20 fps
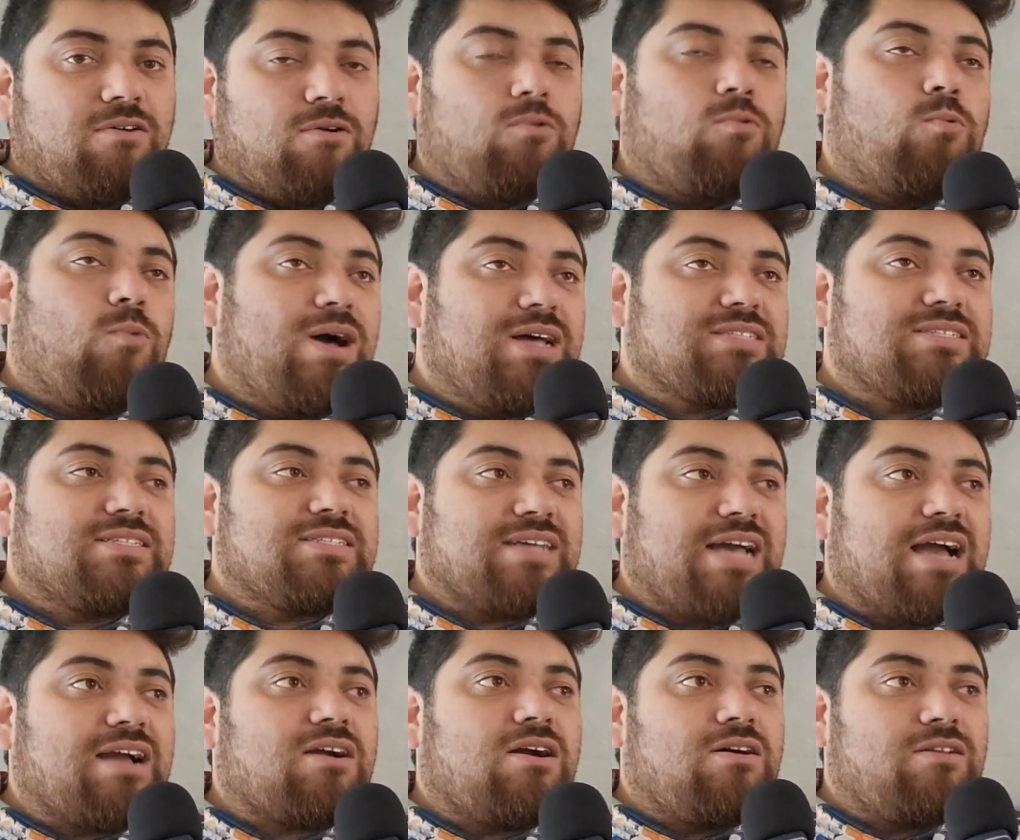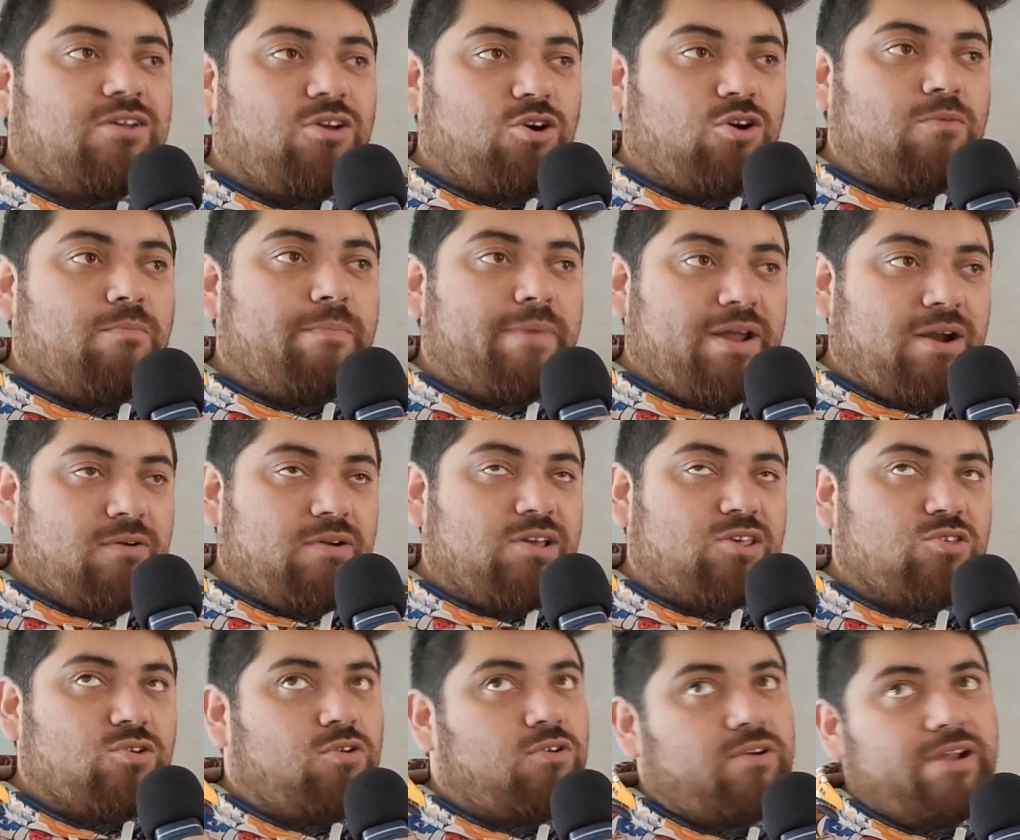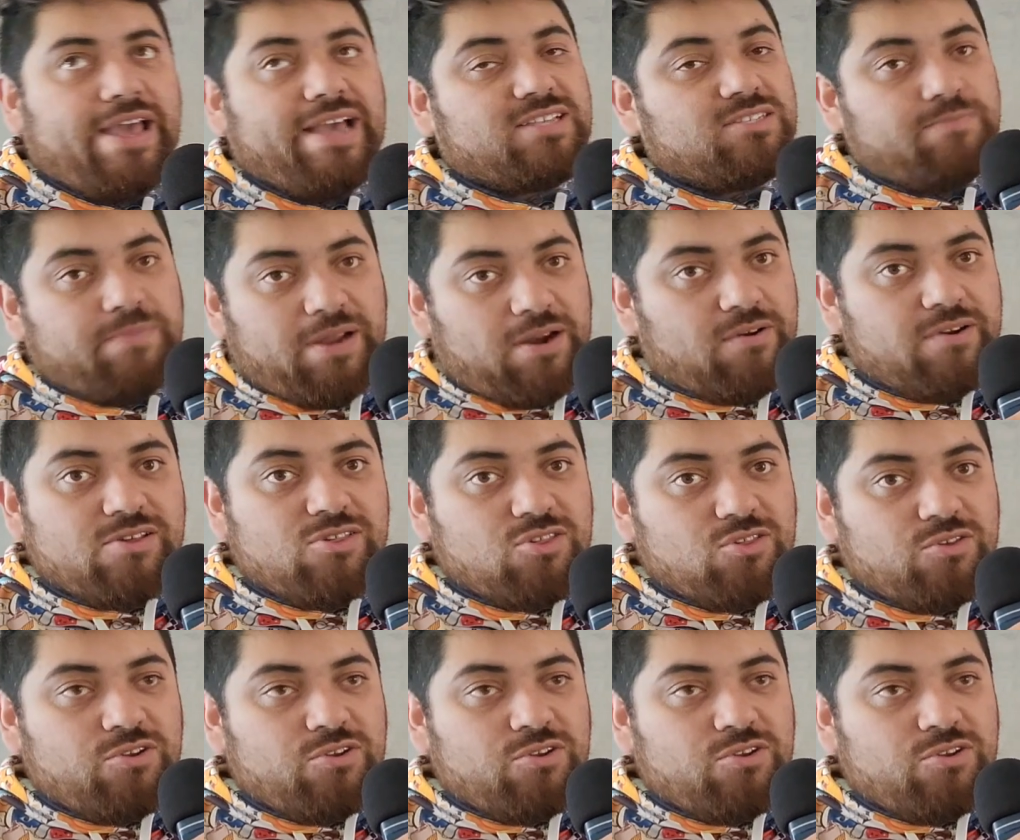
or was attacked on her marriage or ex-marriage,